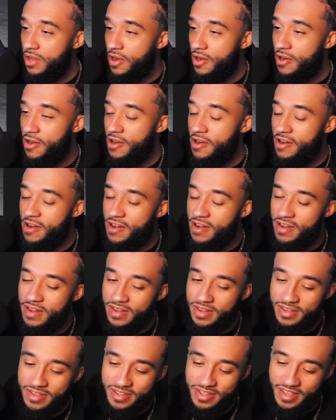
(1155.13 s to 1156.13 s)

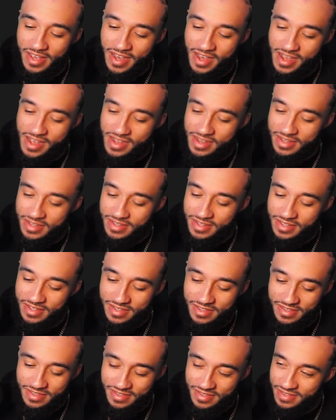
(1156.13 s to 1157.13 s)
Ah, oh, guys.
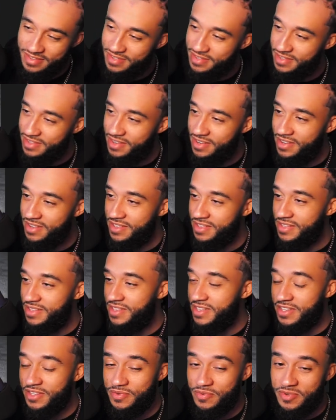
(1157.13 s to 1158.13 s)

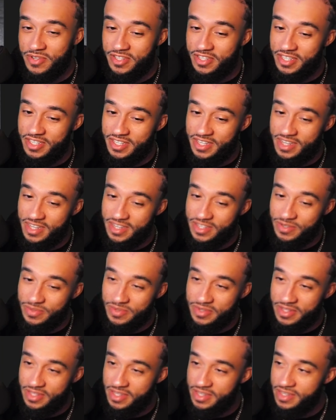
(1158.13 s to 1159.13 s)
This one just
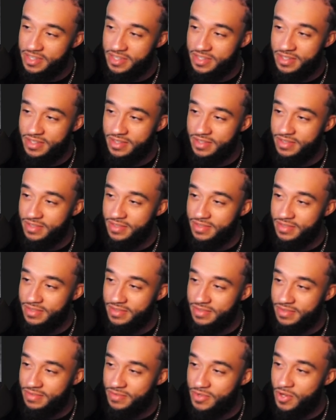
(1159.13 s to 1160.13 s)
really
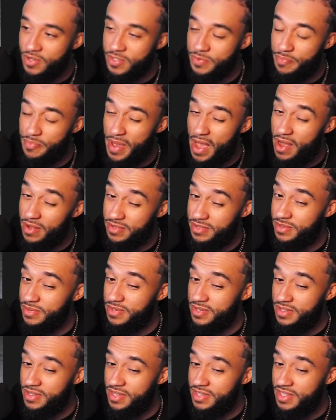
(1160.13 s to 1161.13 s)
well, it's about to
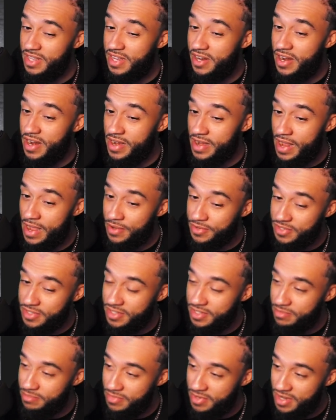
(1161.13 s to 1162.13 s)
release. They announced
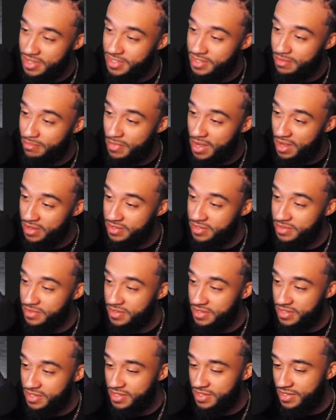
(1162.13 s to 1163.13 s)
it, but it's about to
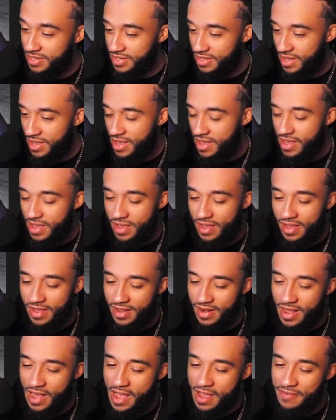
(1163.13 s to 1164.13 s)
release.
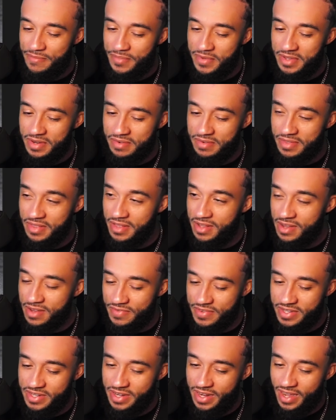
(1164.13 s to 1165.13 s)
I've been
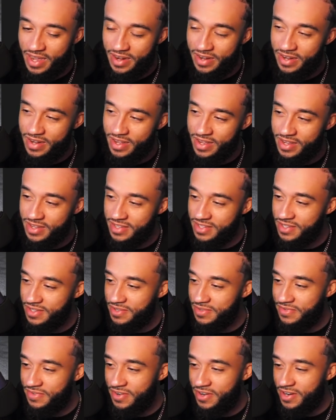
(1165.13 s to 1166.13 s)
loving Dandadan
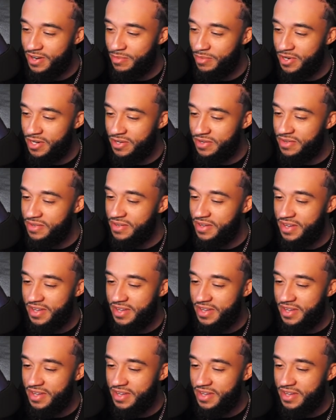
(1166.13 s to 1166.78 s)
so far, bro.